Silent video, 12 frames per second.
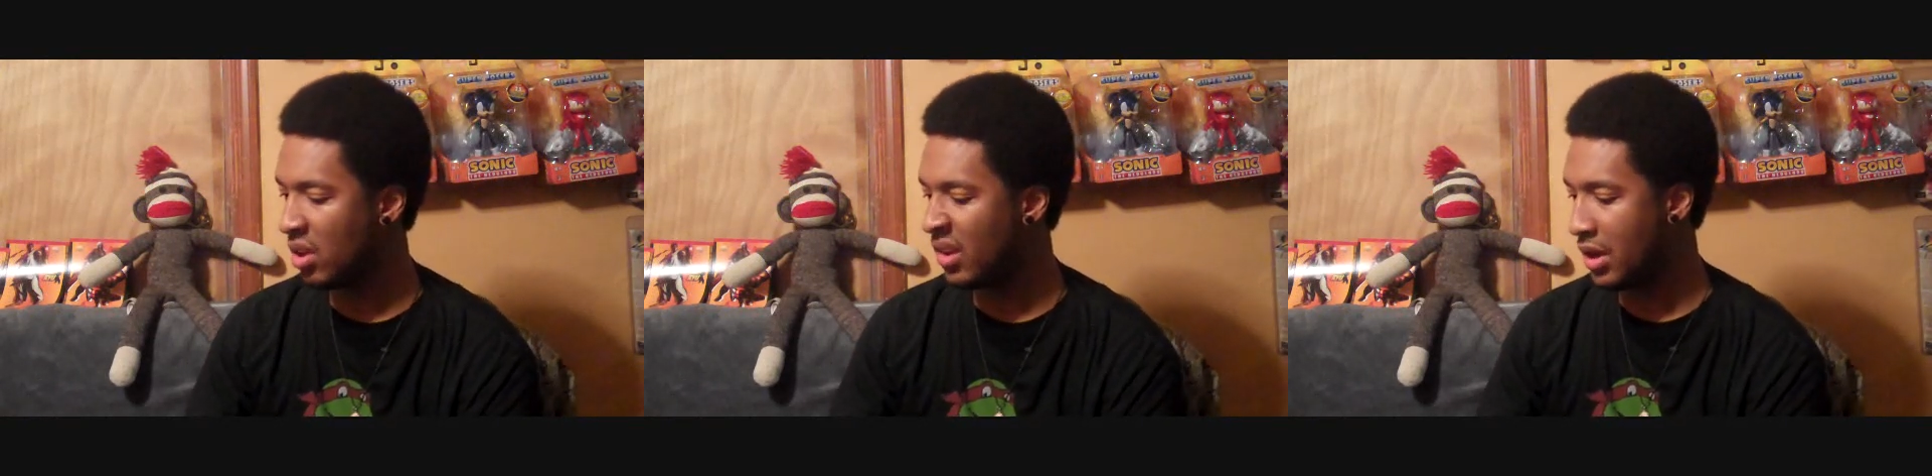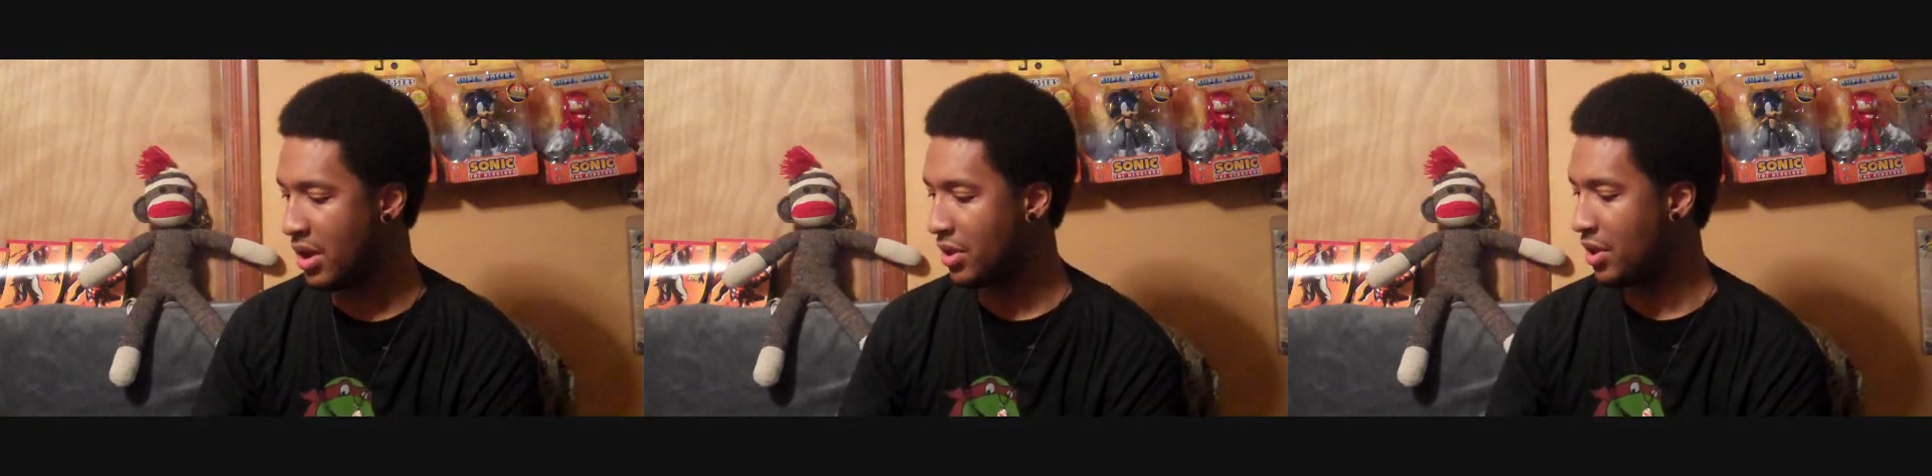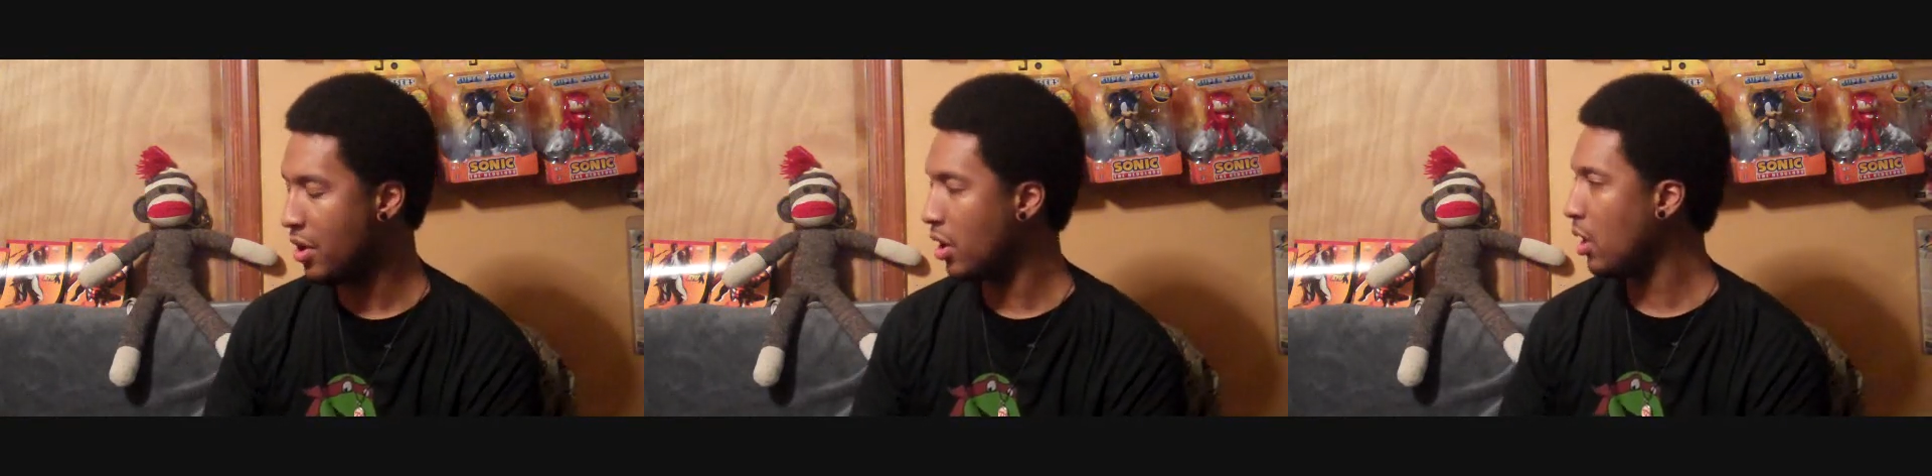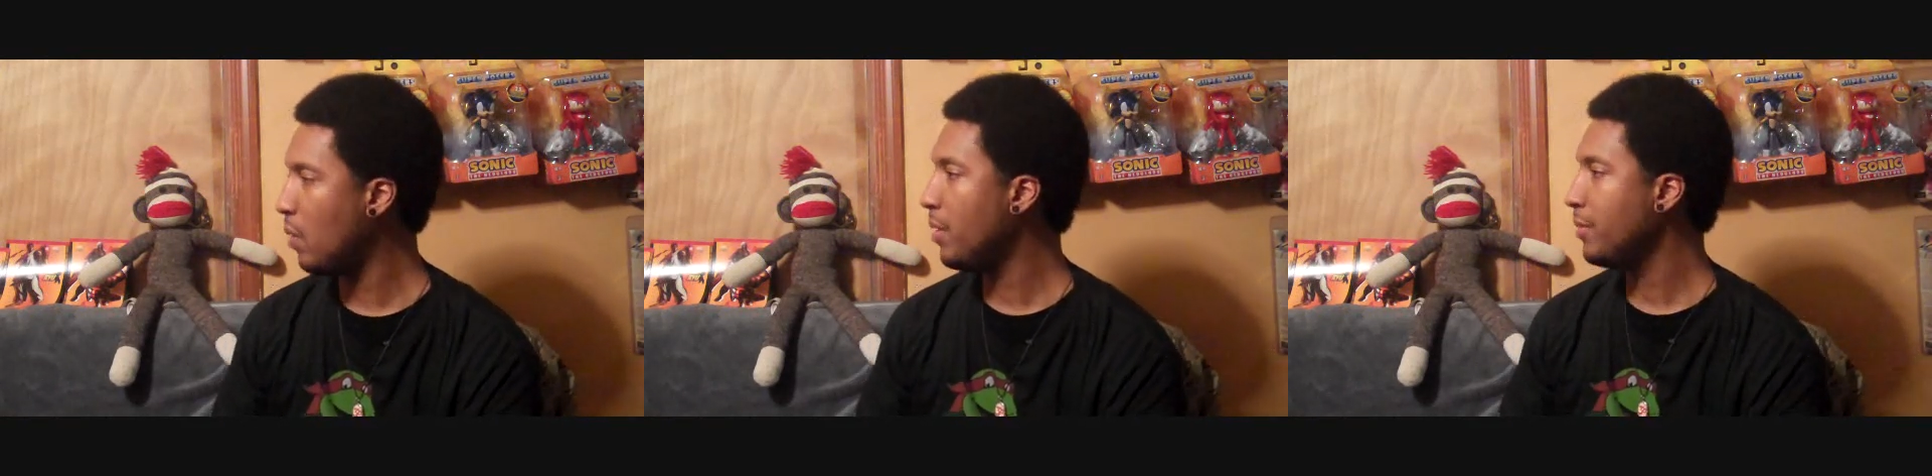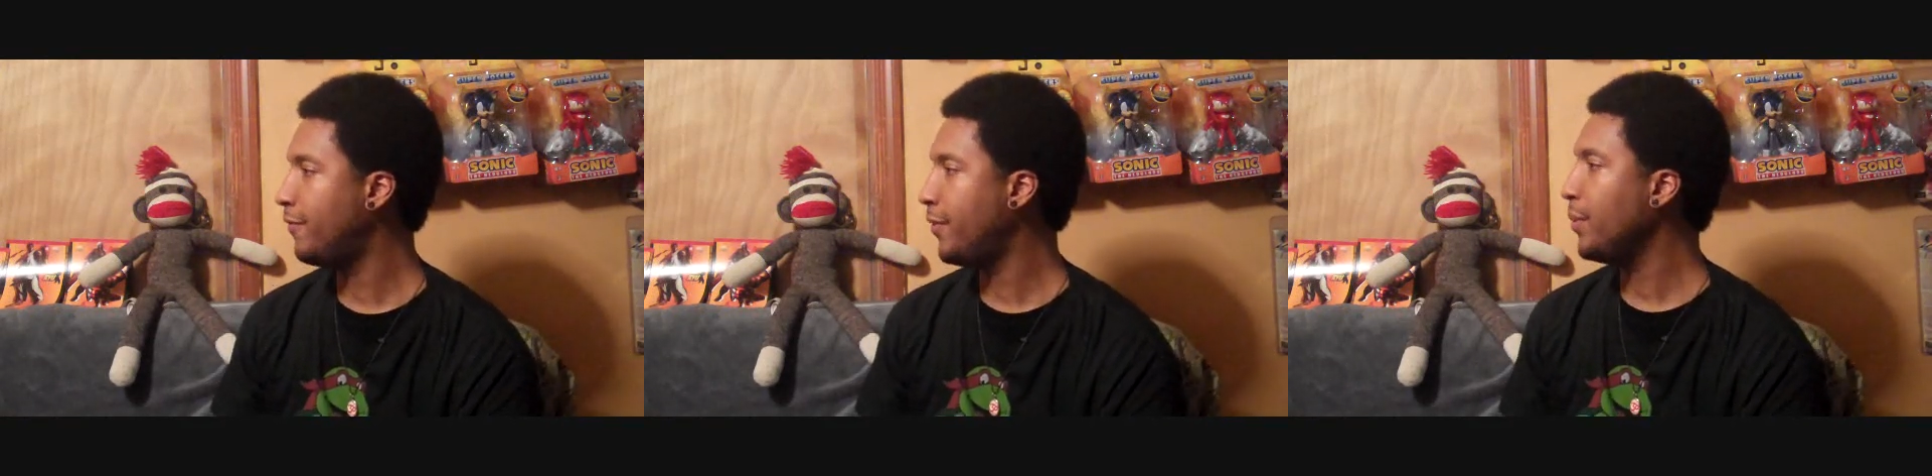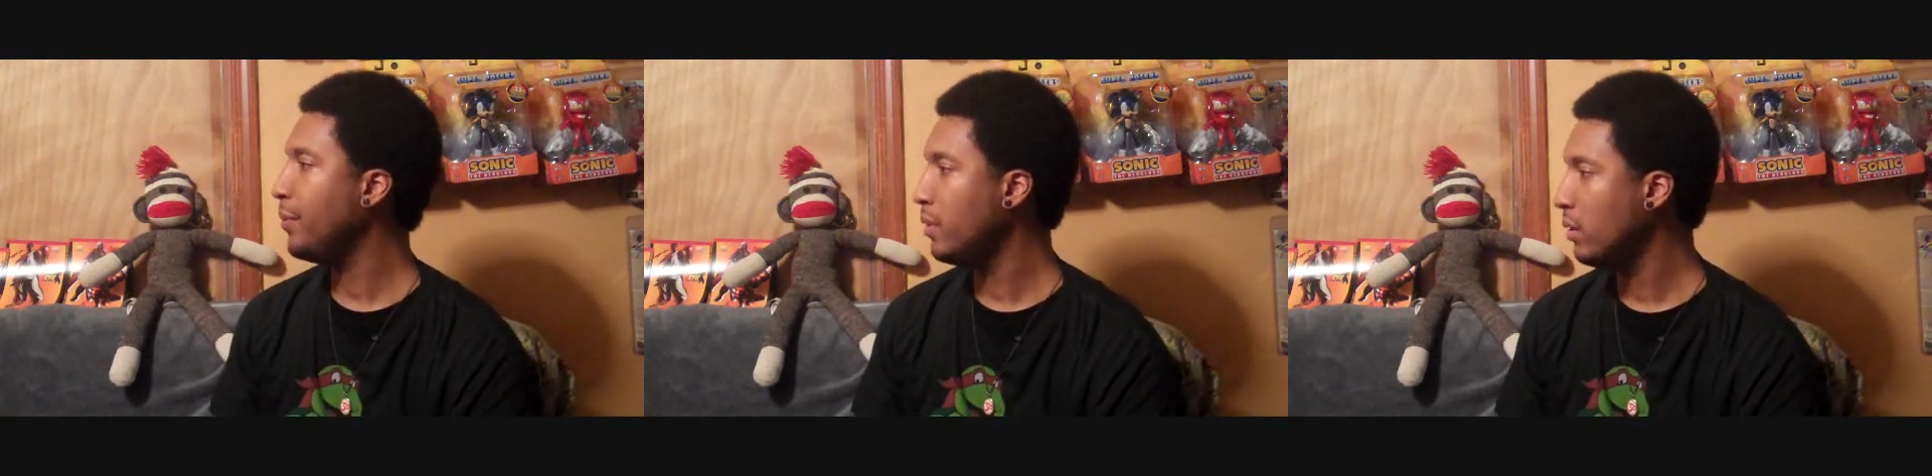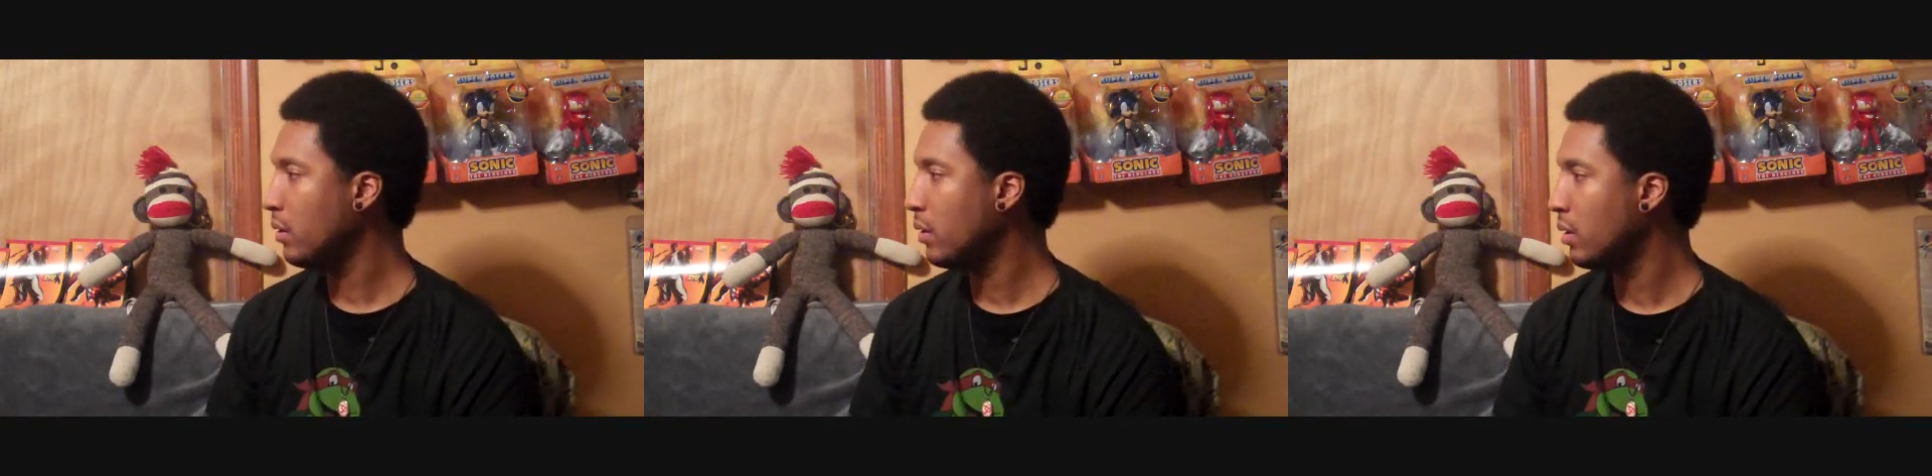you, you're low on food,